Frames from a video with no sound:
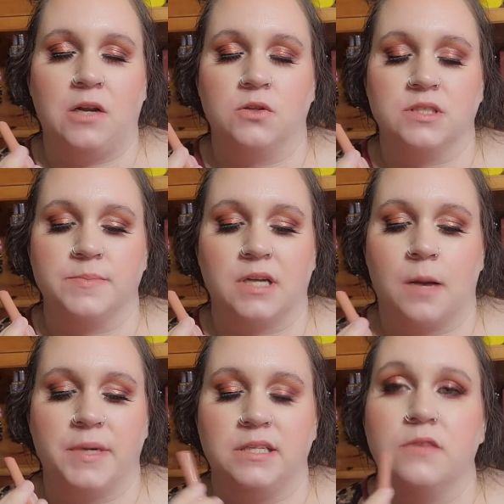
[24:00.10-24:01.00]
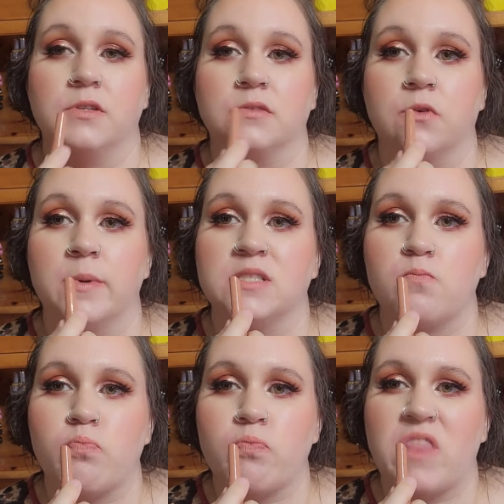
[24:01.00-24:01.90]
know there's lipstick on my teeth first and foremost.
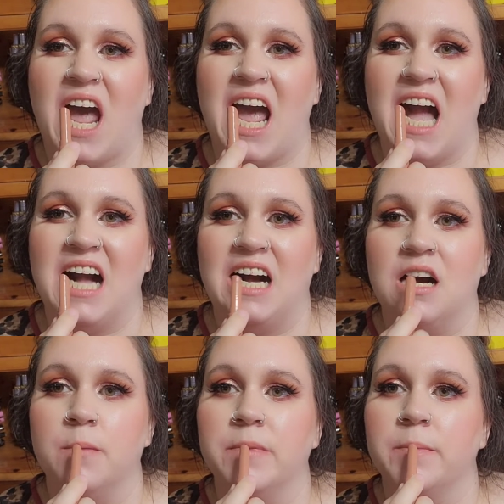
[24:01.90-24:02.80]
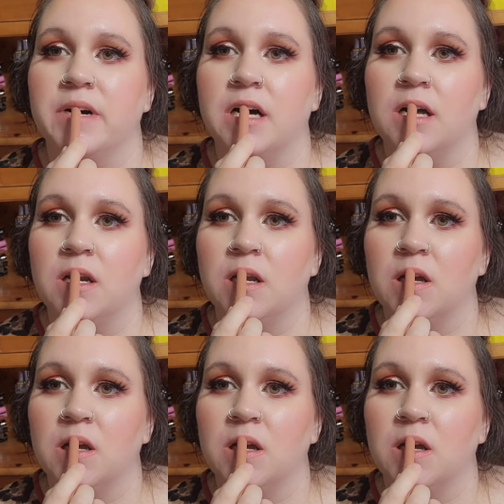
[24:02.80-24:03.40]
But. I